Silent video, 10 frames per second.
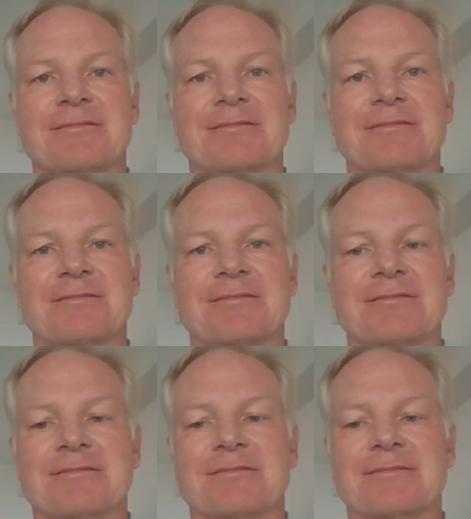
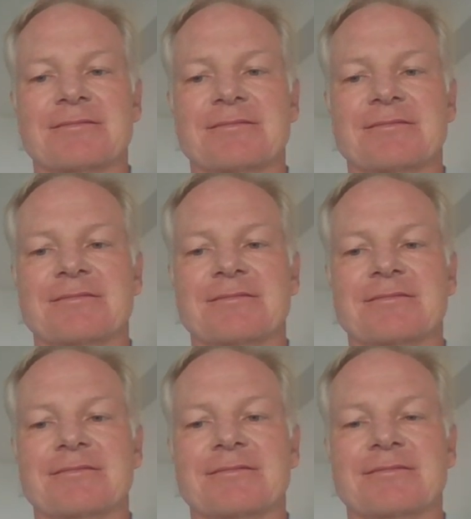
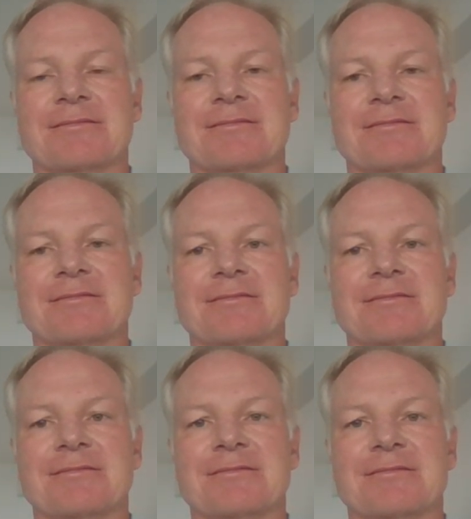
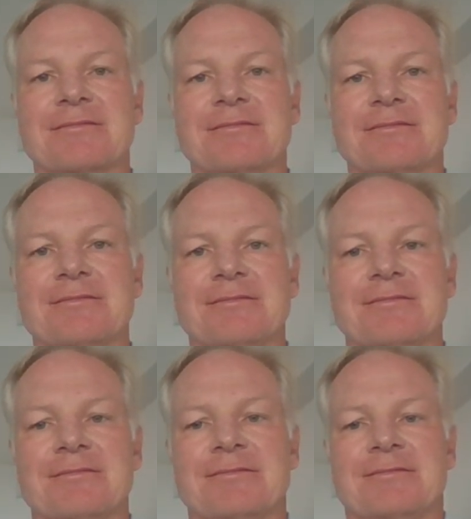
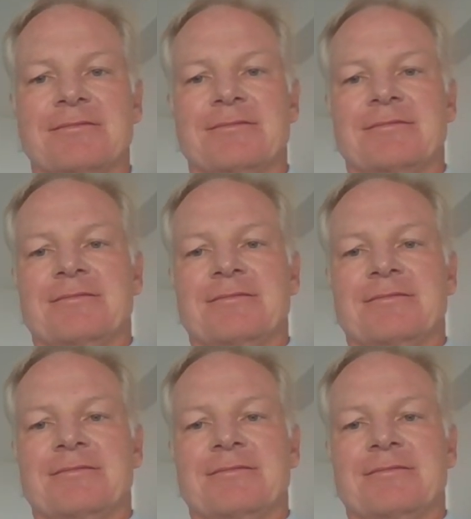No words are spoken by the person on screen.